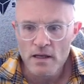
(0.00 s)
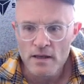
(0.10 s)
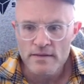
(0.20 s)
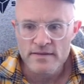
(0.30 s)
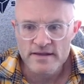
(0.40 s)

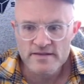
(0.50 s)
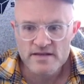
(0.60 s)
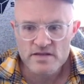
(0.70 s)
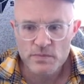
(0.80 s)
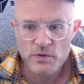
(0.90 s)
this
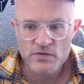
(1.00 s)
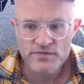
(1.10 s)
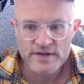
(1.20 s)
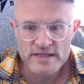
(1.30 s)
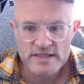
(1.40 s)
is a
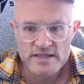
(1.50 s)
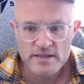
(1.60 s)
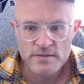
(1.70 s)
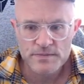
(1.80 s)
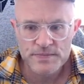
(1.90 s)
perfect
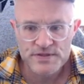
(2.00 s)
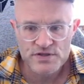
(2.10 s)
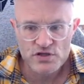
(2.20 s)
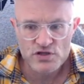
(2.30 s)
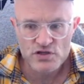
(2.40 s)

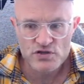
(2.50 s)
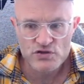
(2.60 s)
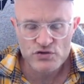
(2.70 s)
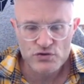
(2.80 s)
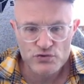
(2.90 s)
position
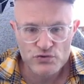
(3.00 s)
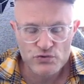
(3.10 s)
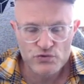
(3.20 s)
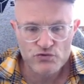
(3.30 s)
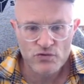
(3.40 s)
to
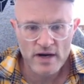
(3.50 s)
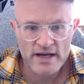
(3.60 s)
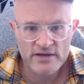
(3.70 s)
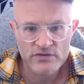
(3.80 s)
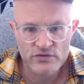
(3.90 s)

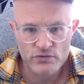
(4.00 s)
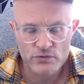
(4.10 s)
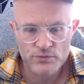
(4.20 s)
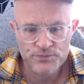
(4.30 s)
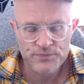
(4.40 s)
try to
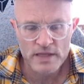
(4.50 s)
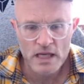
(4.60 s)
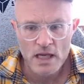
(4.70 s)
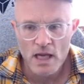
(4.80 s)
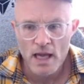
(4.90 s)

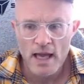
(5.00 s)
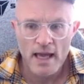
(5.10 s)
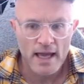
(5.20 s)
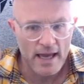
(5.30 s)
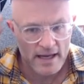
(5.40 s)

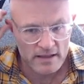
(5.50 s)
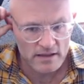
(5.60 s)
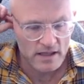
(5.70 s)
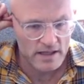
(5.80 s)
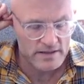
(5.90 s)

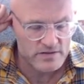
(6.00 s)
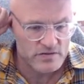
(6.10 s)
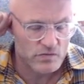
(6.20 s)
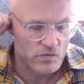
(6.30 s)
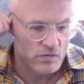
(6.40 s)
analyze
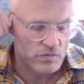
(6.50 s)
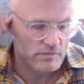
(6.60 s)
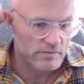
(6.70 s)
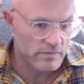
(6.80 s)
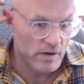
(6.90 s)

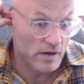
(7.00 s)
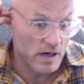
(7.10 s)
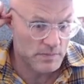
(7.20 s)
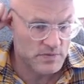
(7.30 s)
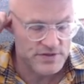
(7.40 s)
our
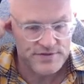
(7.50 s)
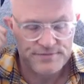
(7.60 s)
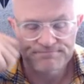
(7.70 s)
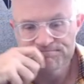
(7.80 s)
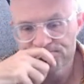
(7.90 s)
options,
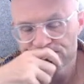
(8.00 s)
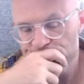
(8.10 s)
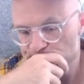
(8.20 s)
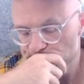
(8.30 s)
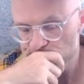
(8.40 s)

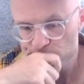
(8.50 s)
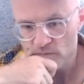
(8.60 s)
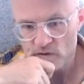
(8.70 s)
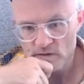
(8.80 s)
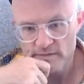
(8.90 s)

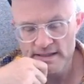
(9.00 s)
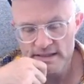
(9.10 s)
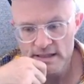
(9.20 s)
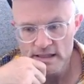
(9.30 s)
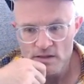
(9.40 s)
right?
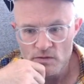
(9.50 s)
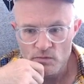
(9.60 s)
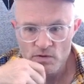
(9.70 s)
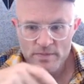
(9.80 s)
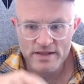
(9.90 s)

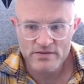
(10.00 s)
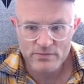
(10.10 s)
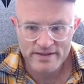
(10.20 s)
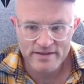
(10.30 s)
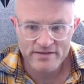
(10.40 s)
Rook
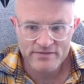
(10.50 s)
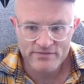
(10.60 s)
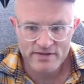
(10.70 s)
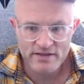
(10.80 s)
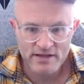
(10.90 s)
b3 doesn't
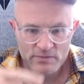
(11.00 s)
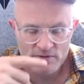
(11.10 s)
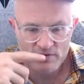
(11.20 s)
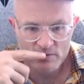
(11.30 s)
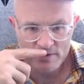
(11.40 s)
feel like we're
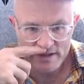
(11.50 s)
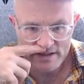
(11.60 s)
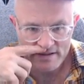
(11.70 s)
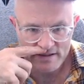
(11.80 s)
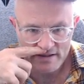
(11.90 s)
doing
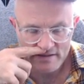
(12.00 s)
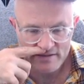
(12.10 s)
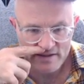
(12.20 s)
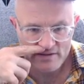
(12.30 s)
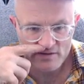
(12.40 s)
anything because he
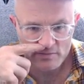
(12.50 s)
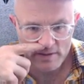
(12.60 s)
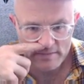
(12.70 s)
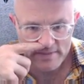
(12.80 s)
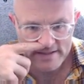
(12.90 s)
could just play
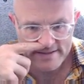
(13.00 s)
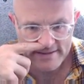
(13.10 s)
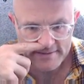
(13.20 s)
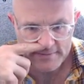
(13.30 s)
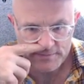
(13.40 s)
b6.